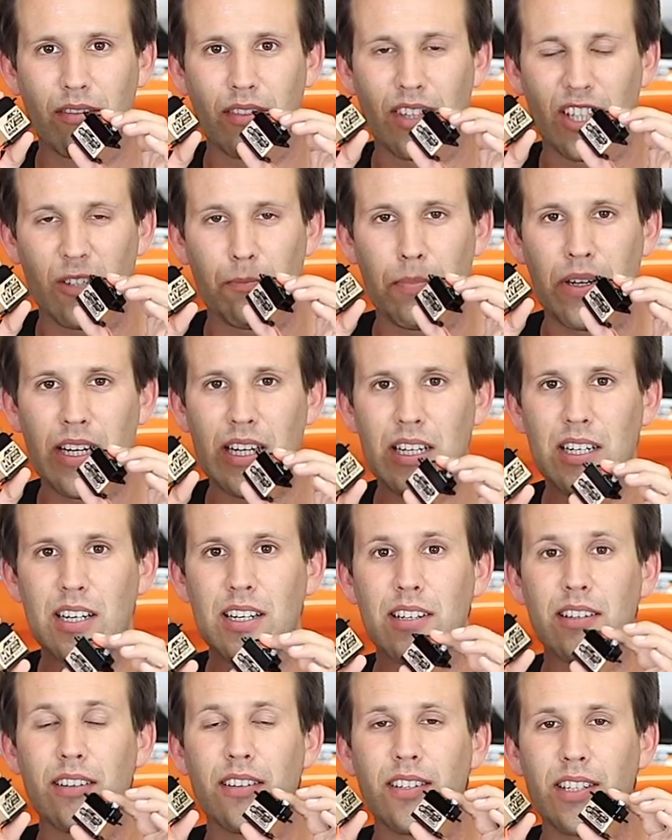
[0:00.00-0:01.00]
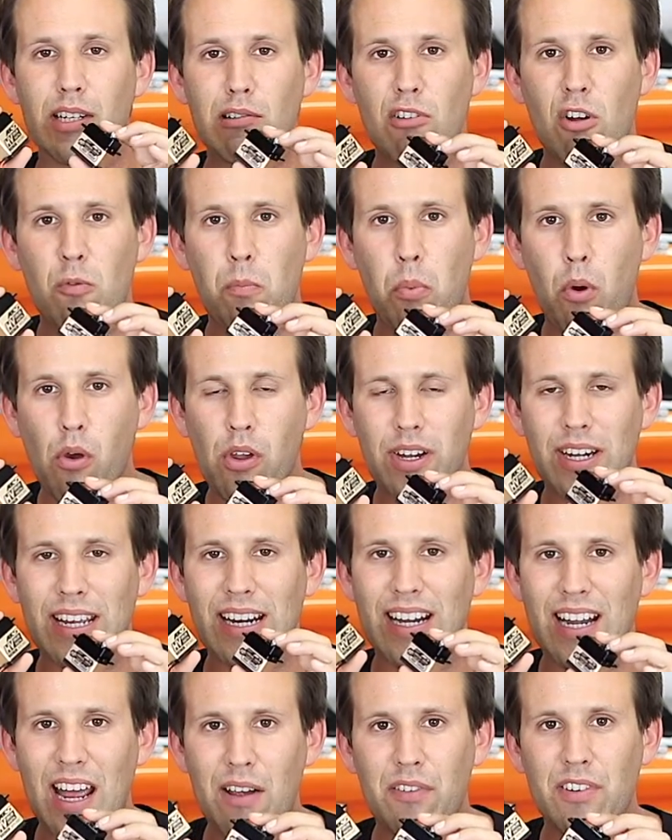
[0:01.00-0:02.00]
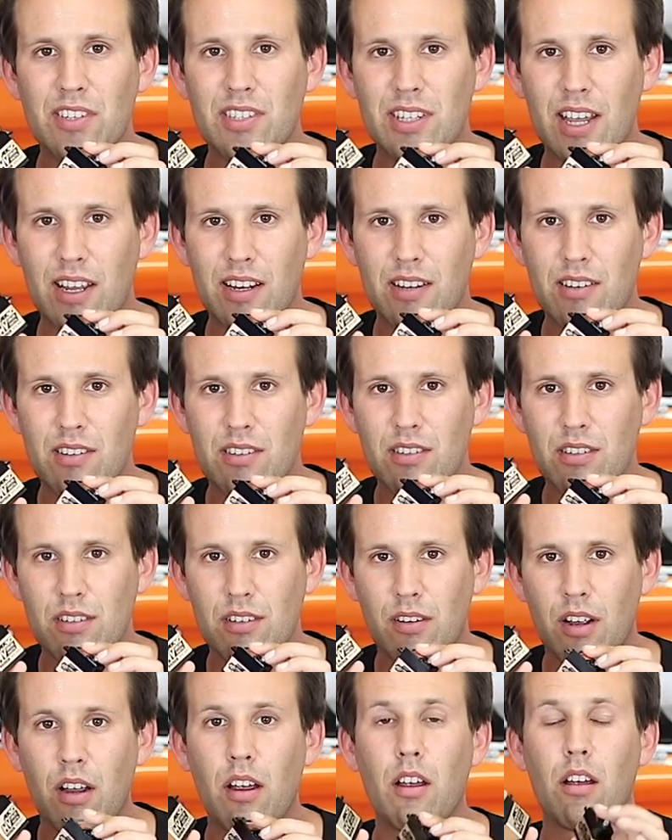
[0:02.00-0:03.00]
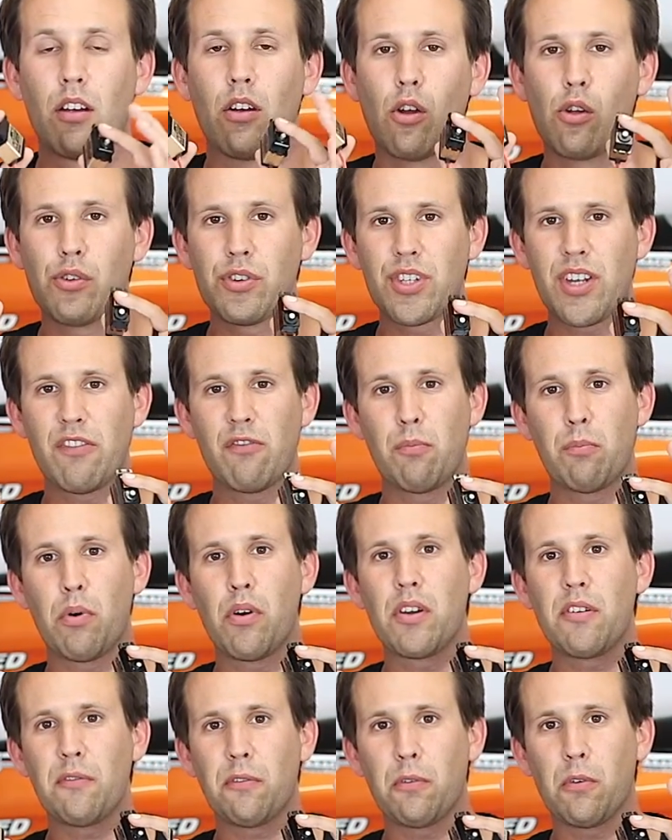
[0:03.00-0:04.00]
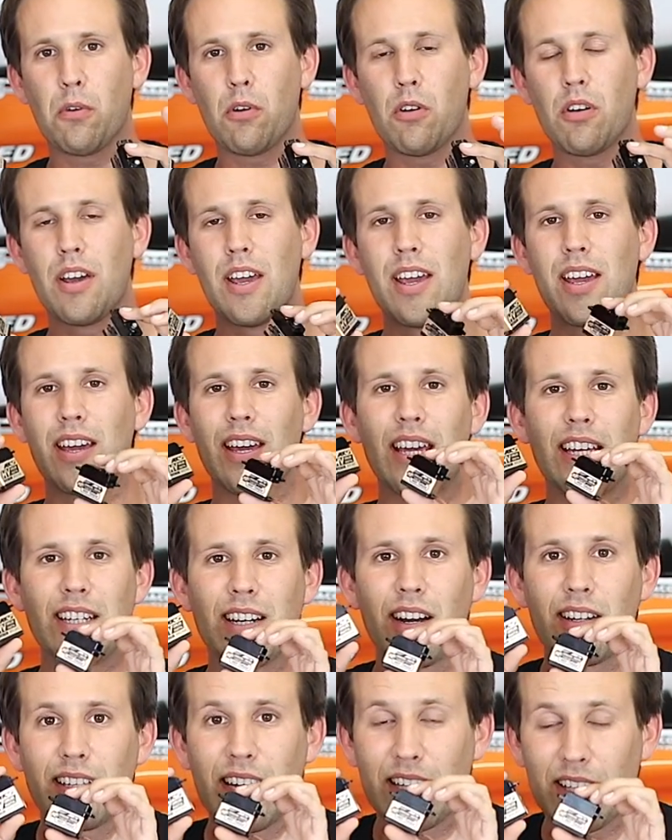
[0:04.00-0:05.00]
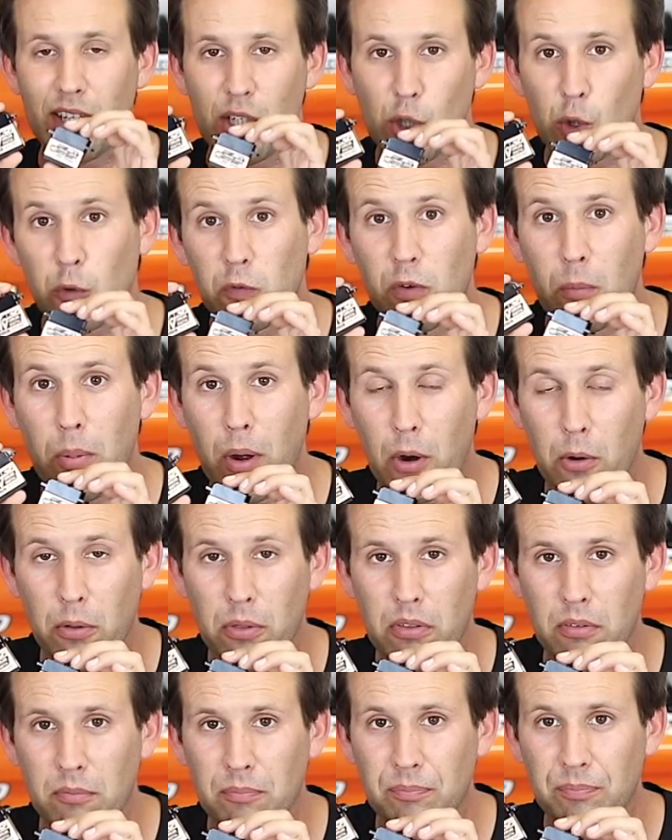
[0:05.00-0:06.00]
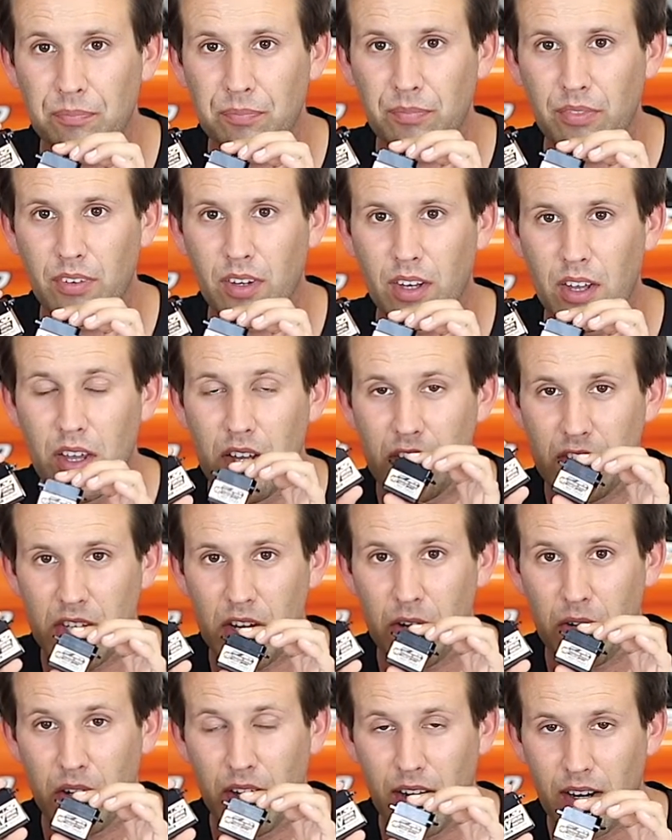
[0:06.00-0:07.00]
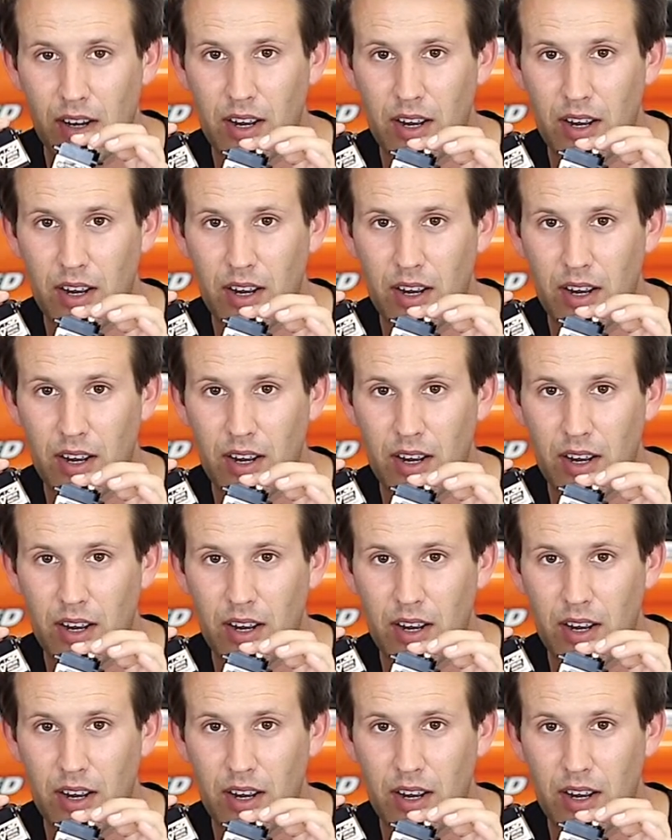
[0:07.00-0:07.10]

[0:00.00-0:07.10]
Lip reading: The speed at 0.11 seconds on 7.4 is identical for both. So